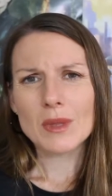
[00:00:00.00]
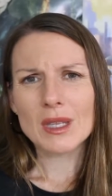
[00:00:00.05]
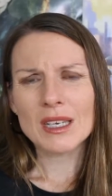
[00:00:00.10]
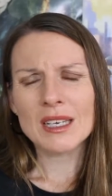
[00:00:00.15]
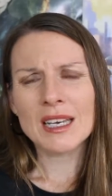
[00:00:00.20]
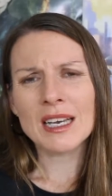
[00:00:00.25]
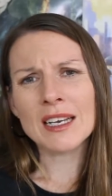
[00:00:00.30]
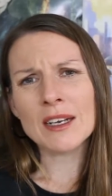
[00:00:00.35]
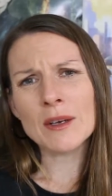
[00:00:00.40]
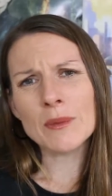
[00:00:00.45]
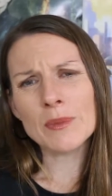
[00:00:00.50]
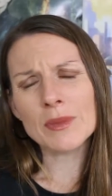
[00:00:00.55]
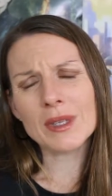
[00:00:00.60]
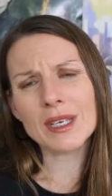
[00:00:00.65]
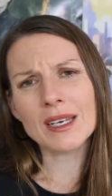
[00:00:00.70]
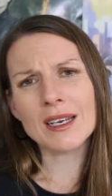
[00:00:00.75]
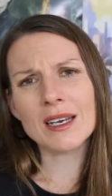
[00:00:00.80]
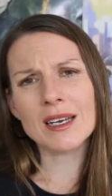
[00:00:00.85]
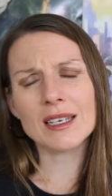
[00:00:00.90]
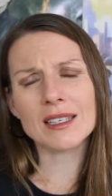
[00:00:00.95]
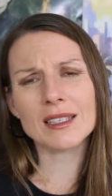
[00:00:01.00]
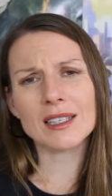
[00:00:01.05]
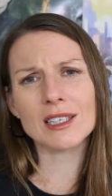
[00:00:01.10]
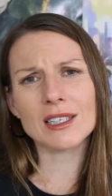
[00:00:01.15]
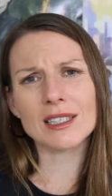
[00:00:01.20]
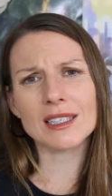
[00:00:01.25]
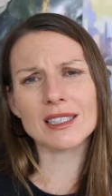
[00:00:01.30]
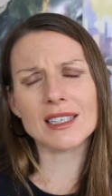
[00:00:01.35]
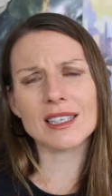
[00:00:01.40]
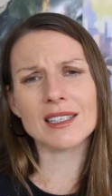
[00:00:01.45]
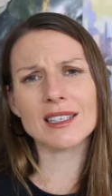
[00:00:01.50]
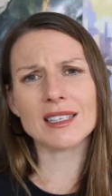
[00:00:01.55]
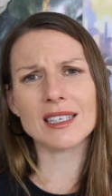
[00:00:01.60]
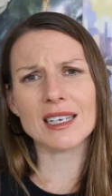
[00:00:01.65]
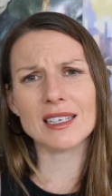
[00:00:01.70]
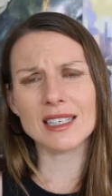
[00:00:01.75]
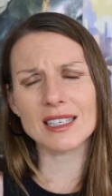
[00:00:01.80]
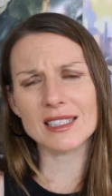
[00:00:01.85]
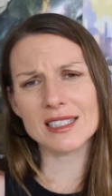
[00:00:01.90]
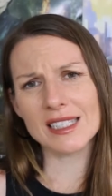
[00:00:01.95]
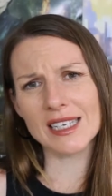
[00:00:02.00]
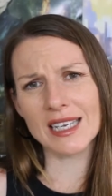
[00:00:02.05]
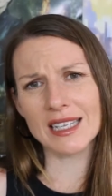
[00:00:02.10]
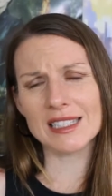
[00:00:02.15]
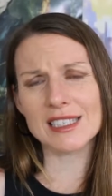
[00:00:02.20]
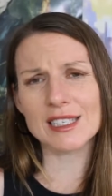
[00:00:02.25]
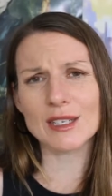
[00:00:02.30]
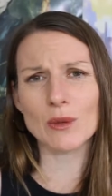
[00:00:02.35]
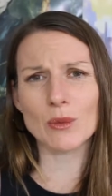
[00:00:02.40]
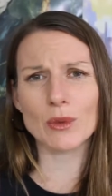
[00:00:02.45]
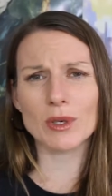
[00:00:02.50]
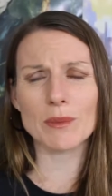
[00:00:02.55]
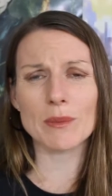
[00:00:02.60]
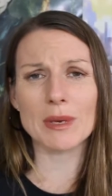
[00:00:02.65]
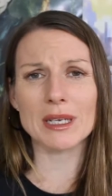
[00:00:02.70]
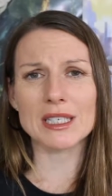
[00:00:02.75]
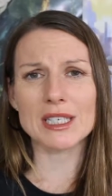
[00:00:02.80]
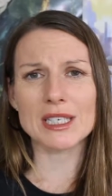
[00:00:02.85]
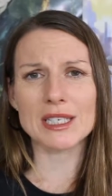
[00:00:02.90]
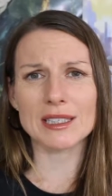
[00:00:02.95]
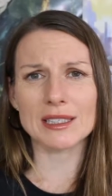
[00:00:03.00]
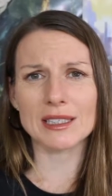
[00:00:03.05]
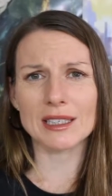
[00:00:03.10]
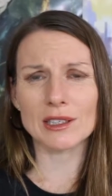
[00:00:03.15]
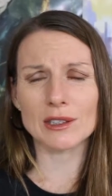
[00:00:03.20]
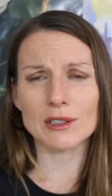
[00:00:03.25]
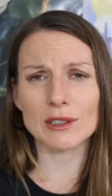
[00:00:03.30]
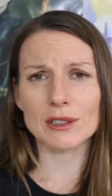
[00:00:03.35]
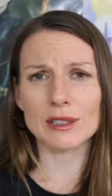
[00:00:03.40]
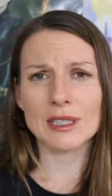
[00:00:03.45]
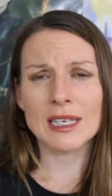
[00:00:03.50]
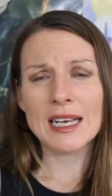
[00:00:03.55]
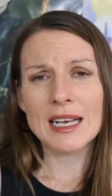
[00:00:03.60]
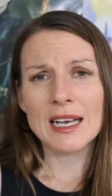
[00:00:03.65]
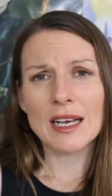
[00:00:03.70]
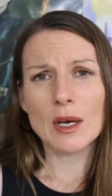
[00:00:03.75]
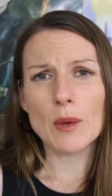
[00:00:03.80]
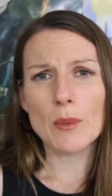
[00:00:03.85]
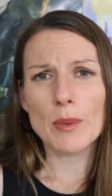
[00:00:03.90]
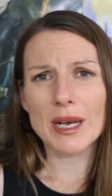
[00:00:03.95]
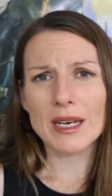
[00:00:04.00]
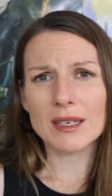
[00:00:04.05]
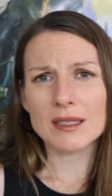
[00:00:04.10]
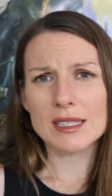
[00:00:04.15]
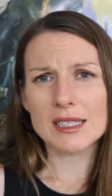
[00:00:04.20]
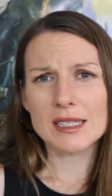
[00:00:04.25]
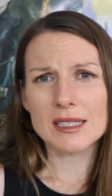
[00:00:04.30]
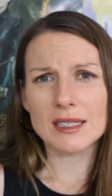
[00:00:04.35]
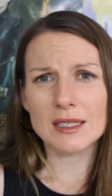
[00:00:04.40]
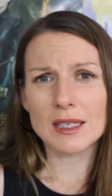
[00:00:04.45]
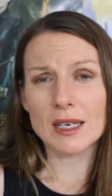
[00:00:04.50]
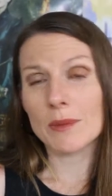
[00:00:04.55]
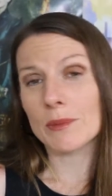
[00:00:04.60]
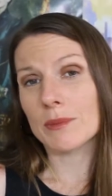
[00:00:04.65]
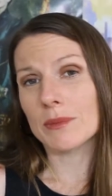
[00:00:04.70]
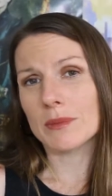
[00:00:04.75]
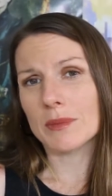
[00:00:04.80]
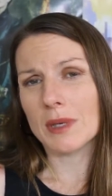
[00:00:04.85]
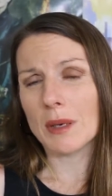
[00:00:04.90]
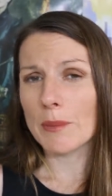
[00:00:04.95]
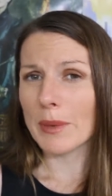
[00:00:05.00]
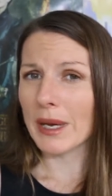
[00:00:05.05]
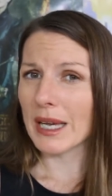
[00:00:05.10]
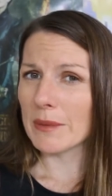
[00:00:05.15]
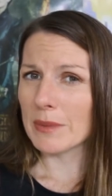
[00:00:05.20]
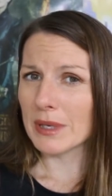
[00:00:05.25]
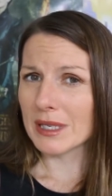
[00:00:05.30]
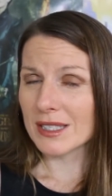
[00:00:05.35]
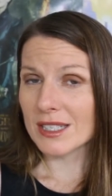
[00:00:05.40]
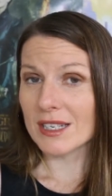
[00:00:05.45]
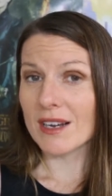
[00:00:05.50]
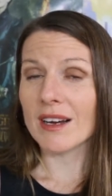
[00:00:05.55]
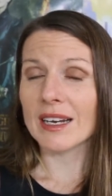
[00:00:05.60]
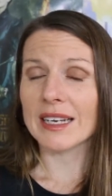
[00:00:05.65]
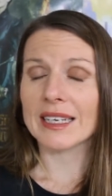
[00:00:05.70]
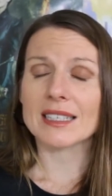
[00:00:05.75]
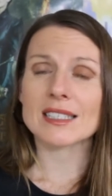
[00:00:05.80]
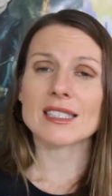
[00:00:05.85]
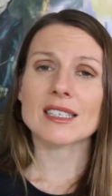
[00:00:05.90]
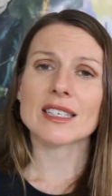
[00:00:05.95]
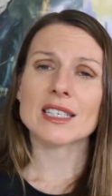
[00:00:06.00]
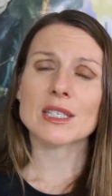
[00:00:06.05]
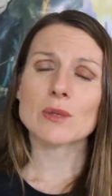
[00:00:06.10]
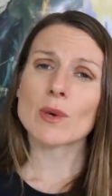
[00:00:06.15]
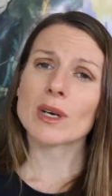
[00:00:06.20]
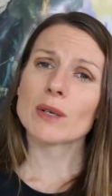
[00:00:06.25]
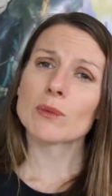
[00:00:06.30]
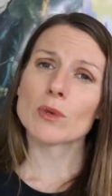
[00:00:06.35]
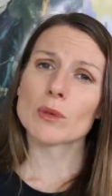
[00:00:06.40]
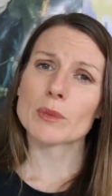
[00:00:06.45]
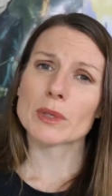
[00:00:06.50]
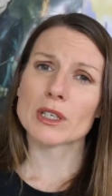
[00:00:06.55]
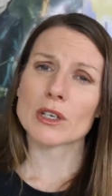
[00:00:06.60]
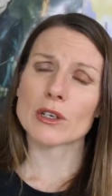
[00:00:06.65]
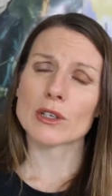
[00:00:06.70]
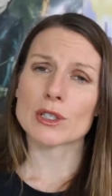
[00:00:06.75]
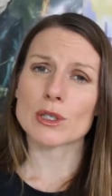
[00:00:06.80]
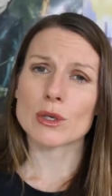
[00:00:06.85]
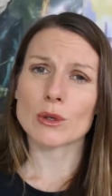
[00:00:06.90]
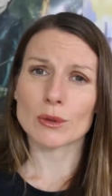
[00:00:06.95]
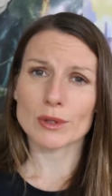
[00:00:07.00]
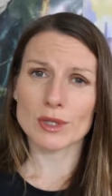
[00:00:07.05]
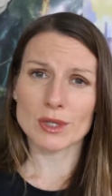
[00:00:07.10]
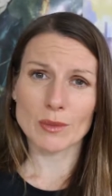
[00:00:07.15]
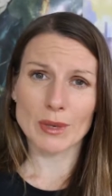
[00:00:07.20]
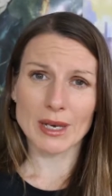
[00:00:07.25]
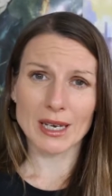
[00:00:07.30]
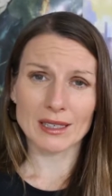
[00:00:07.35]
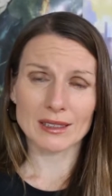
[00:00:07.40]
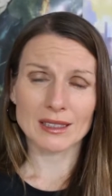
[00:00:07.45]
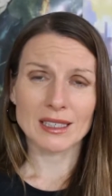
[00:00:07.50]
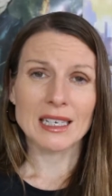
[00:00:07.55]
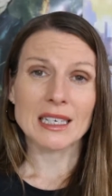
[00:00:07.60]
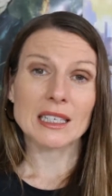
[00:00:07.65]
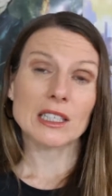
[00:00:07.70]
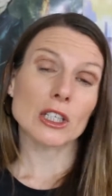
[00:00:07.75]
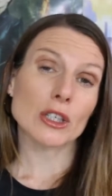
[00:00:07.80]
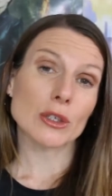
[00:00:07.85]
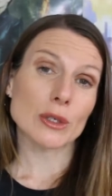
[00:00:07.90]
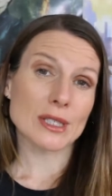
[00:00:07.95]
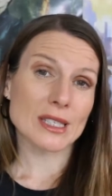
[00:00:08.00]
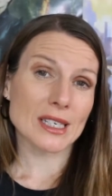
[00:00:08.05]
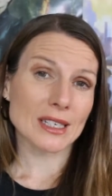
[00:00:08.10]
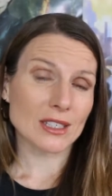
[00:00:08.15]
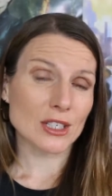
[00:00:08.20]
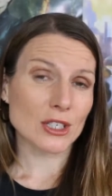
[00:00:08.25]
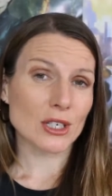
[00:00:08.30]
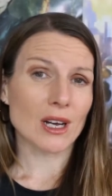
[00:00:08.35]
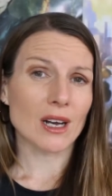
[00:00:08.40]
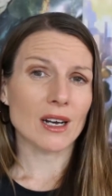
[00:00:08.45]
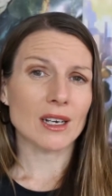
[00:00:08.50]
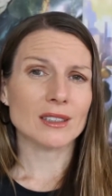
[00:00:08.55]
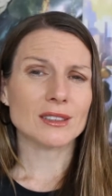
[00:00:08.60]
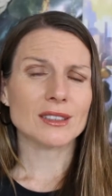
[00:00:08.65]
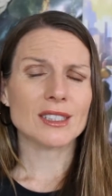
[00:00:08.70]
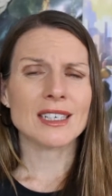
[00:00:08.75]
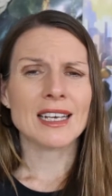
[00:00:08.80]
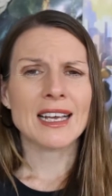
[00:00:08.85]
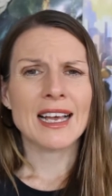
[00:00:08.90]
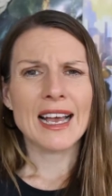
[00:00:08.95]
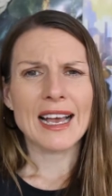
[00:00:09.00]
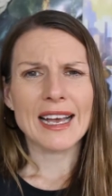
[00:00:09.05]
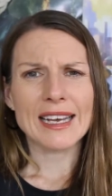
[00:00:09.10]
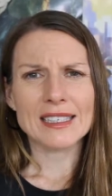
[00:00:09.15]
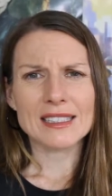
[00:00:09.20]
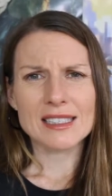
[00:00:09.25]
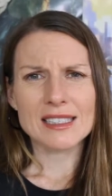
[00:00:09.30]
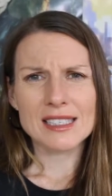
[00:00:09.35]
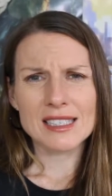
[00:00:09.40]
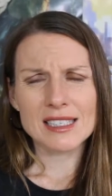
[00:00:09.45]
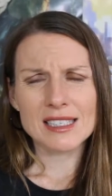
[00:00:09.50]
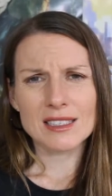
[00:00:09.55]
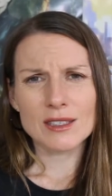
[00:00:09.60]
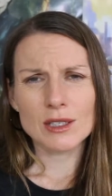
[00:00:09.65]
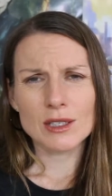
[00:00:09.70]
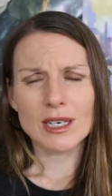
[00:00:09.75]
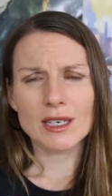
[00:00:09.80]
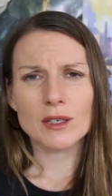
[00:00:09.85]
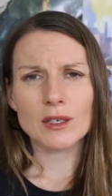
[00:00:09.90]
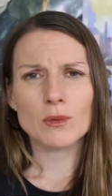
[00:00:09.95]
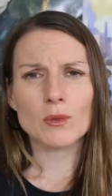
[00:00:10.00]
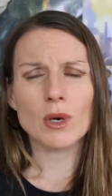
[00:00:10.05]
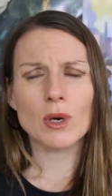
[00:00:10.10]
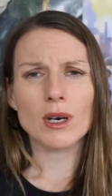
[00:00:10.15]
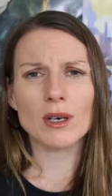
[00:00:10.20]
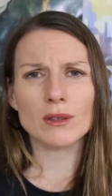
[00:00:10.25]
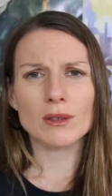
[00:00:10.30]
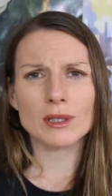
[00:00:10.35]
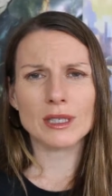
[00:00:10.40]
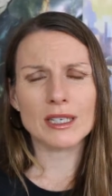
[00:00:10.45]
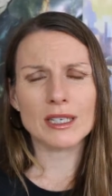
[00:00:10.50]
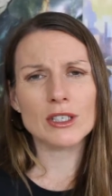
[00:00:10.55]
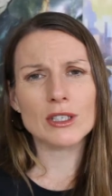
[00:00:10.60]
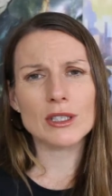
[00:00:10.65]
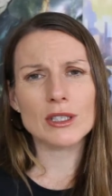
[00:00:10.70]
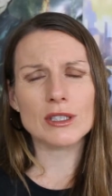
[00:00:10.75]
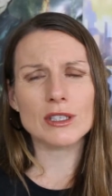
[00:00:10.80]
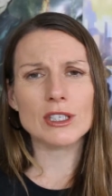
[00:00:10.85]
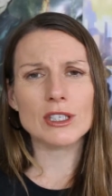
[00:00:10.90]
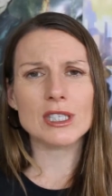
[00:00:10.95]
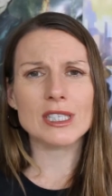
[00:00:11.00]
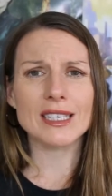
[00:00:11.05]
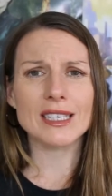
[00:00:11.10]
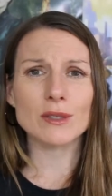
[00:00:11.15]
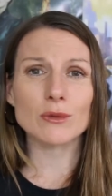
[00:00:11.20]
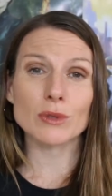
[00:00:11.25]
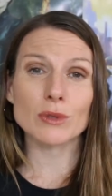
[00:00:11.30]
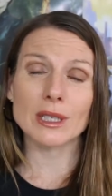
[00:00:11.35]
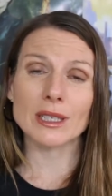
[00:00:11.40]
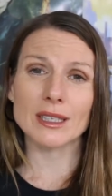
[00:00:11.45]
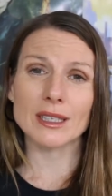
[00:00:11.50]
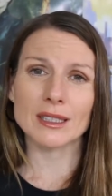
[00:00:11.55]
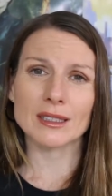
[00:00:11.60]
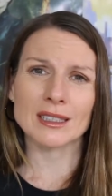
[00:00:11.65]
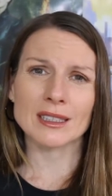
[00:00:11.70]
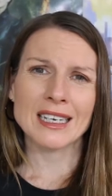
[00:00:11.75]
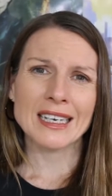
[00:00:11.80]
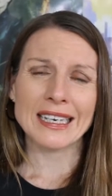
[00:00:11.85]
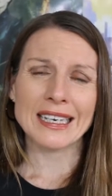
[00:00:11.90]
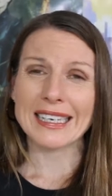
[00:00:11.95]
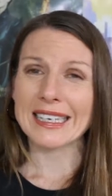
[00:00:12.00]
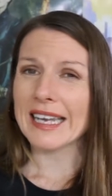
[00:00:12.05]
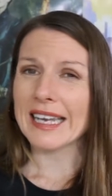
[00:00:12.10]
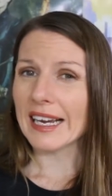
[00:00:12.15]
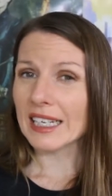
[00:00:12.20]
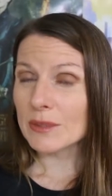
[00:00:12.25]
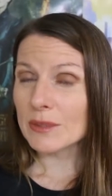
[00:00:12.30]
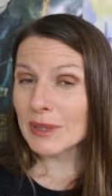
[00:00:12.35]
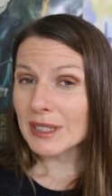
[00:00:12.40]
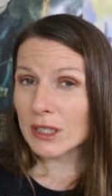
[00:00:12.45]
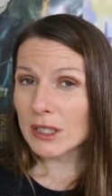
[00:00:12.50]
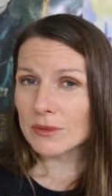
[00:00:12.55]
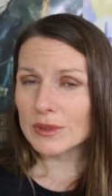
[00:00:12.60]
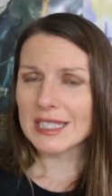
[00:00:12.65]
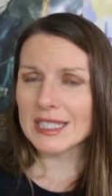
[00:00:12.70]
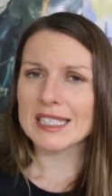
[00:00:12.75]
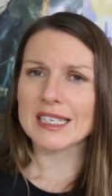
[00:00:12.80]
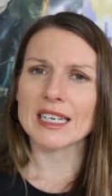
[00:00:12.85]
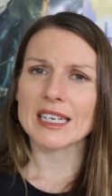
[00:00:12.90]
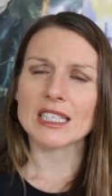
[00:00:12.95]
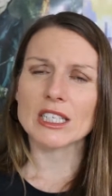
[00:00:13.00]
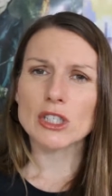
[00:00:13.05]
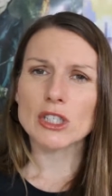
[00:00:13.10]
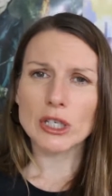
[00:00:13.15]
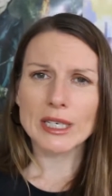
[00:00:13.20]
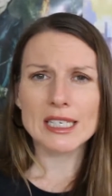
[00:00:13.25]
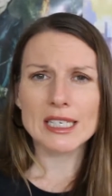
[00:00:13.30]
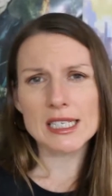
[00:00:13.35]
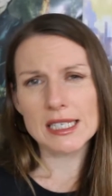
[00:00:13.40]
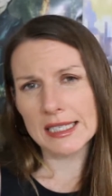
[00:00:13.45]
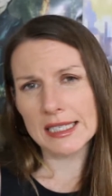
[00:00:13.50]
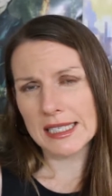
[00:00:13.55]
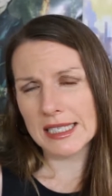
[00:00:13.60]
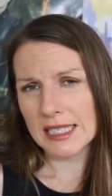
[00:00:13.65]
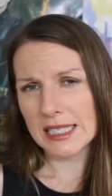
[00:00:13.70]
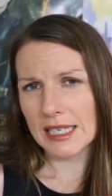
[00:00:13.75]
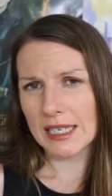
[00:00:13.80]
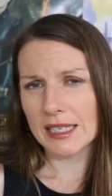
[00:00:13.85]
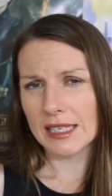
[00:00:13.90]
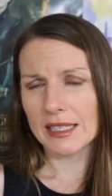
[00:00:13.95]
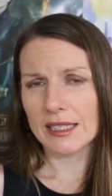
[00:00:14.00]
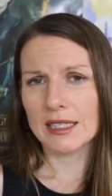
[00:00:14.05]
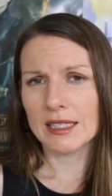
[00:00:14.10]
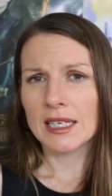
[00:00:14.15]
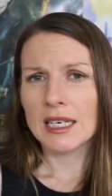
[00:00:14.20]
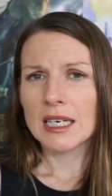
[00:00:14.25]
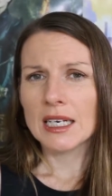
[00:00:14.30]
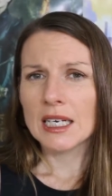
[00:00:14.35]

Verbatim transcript: The other scenes that I want to mention are about a baby dying. So there's one woman who talks about losing a child, and while you see a reenactment of the scene, you don't actually see